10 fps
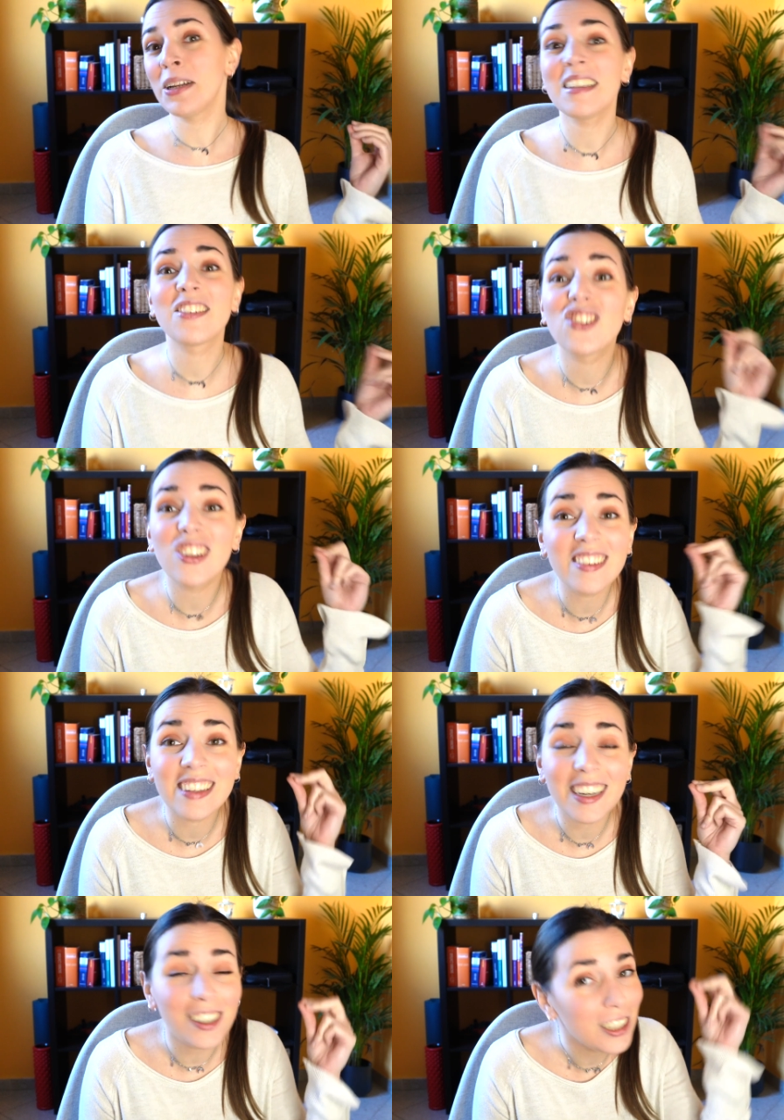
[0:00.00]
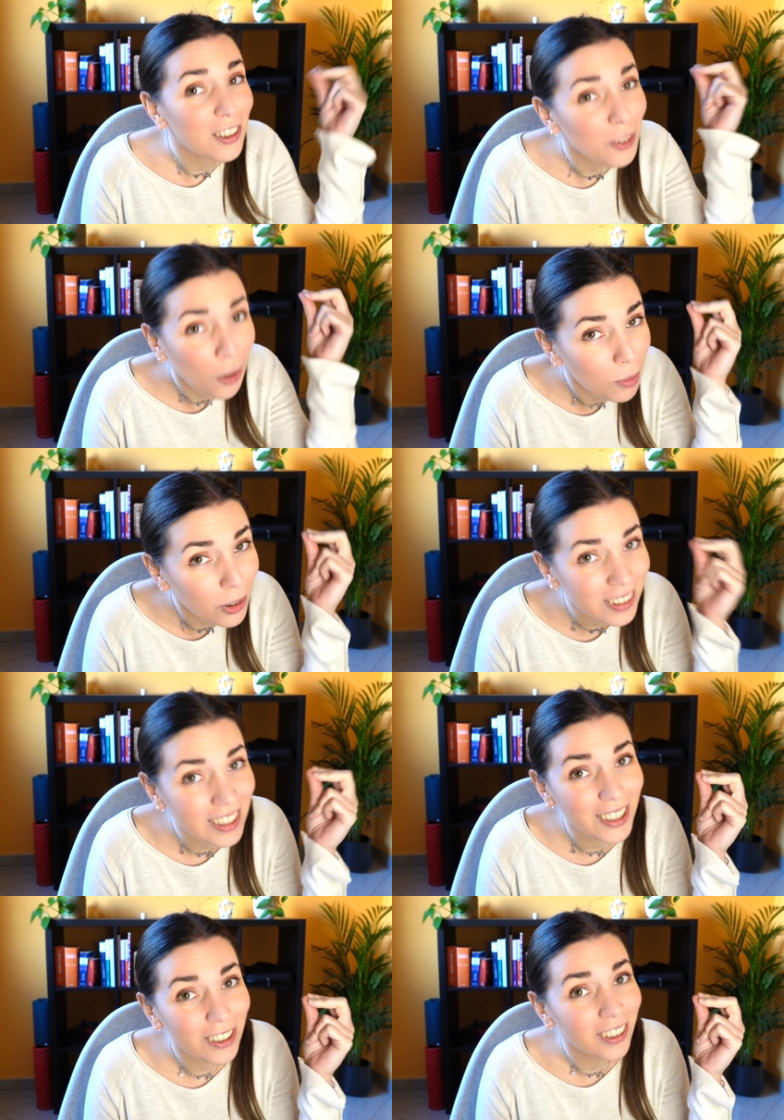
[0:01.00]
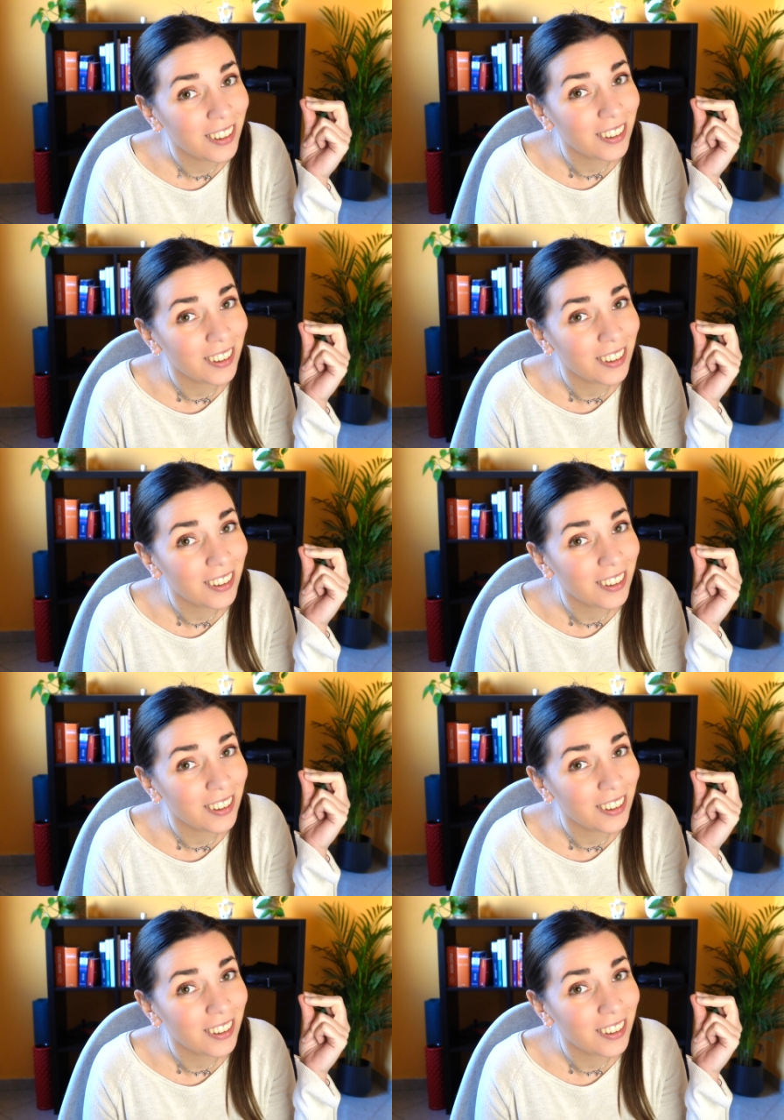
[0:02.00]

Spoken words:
it's just there, it's almost there.